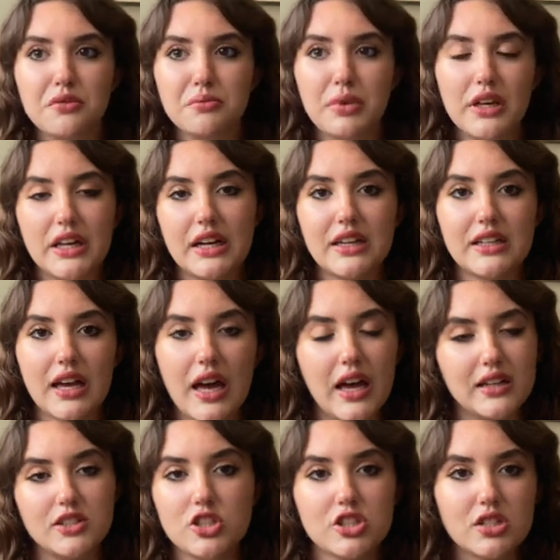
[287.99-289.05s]
beginning to
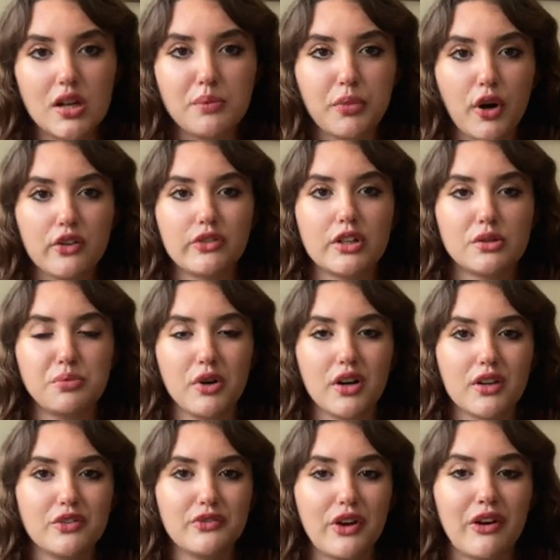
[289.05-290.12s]
end. Just a perfect
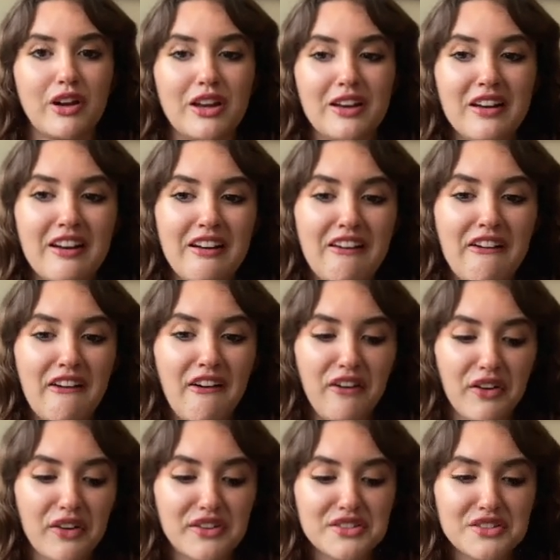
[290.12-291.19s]
book. Very
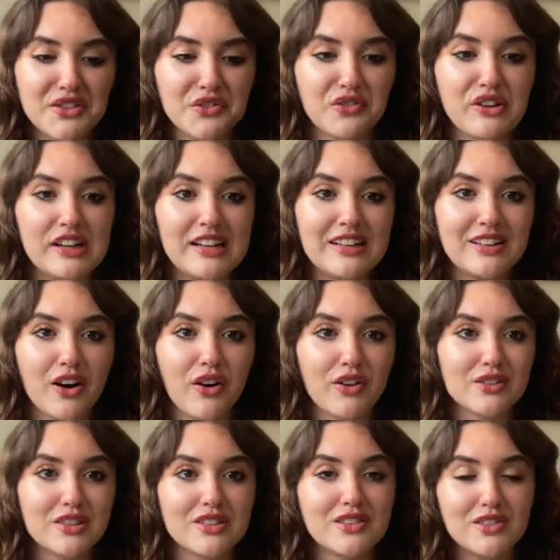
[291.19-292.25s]
hard to read, hard
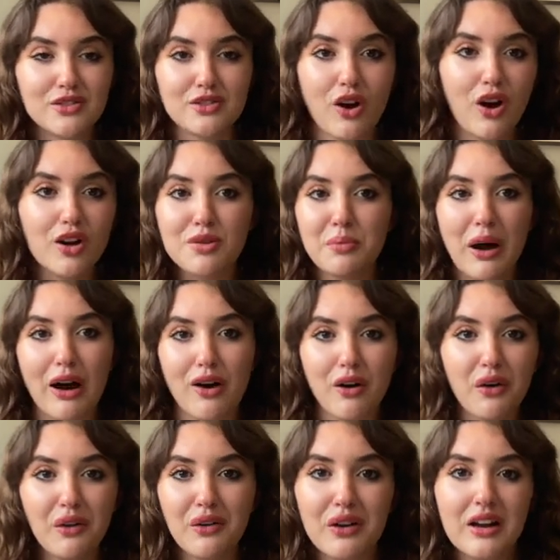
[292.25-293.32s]
to talk
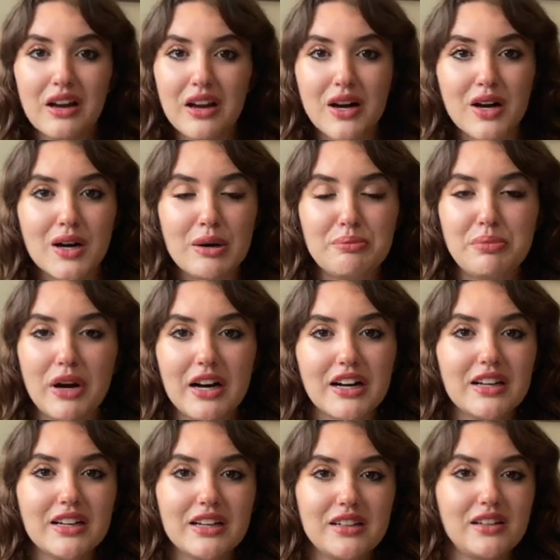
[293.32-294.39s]
about,
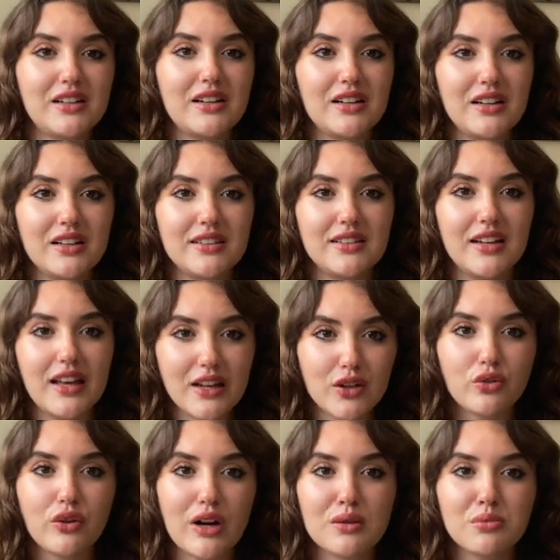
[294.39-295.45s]
but
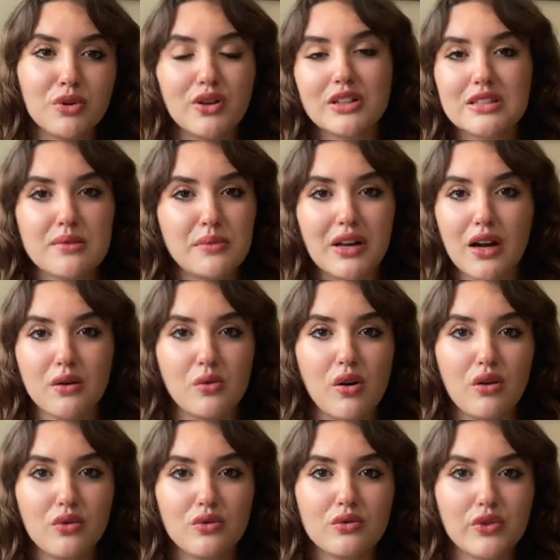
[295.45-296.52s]
incredible and something I
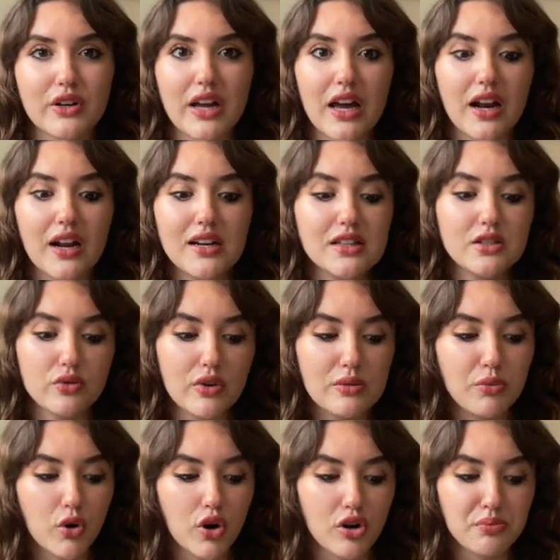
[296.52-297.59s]
won't forget. I need to read
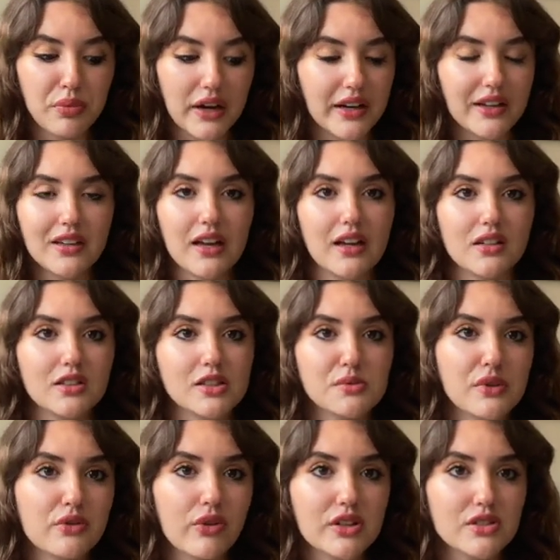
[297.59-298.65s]
more by Kate
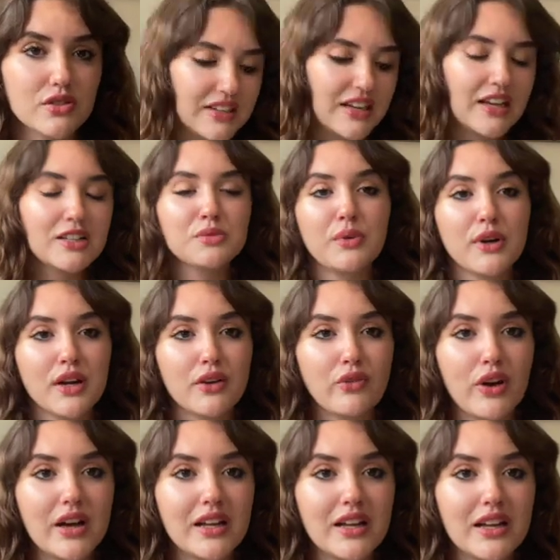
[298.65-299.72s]
Elizabeth Russell. Next book I
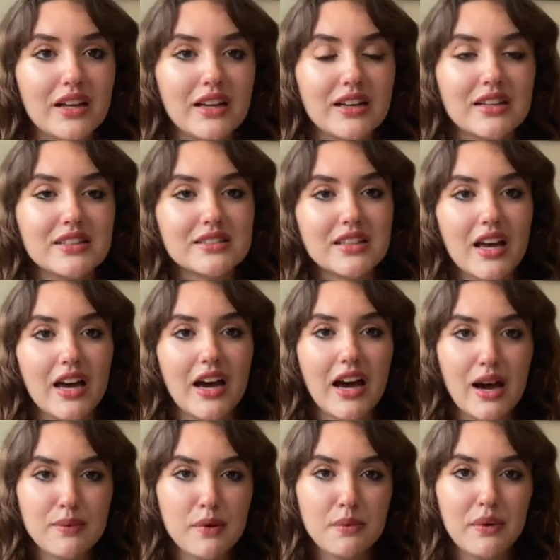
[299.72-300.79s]
read is
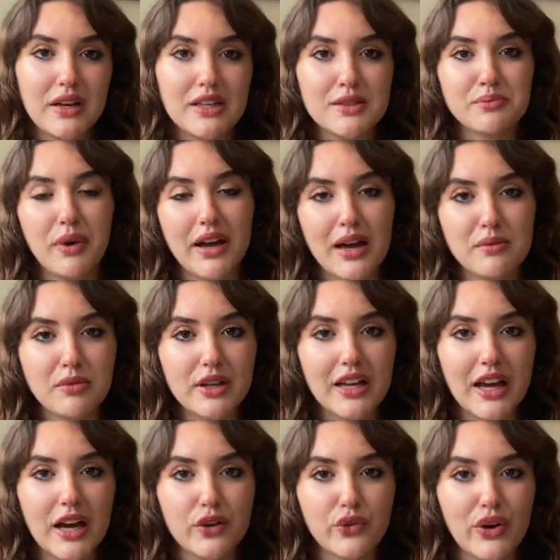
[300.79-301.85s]
Happy Place by Emily
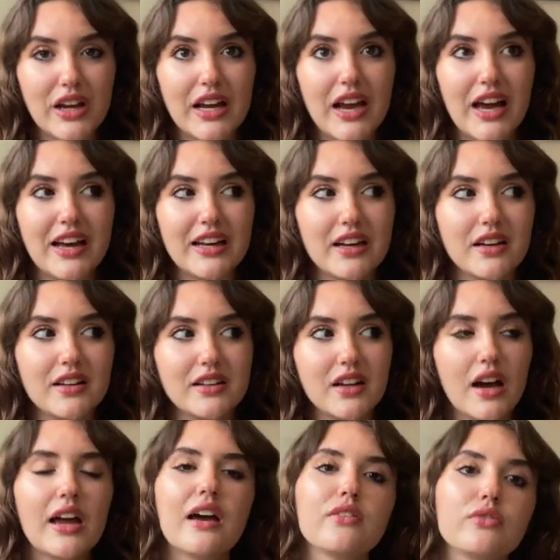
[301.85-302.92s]
Henry, and
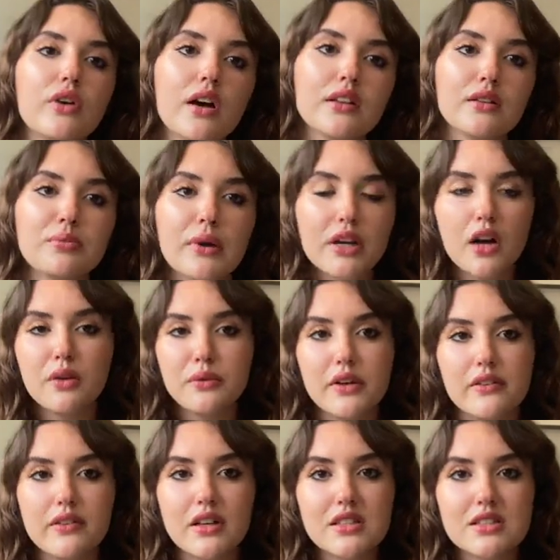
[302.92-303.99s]
I left my copy
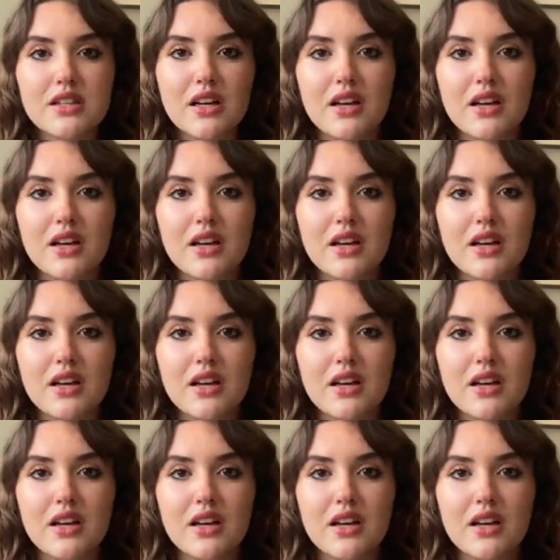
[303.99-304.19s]
of this